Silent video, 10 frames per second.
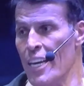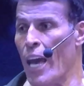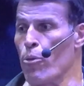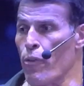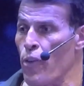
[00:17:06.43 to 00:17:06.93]

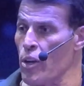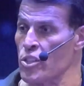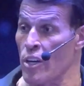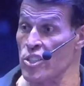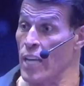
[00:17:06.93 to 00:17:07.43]
And we're
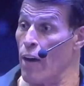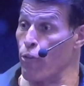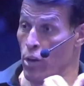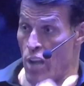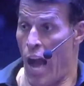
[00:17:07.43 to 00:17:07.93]
focused on ourselves,
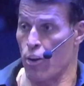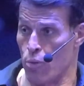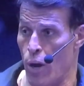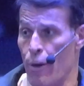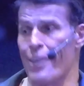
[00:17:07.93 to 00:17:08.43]
we're not
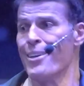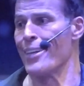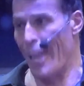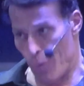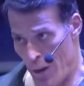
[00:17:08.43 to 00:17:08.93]
growing,
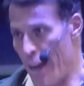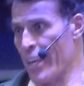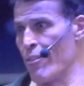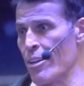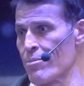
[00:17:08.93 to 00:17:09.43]
and we're not
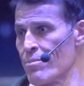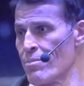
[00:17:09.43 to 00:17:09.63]
giving.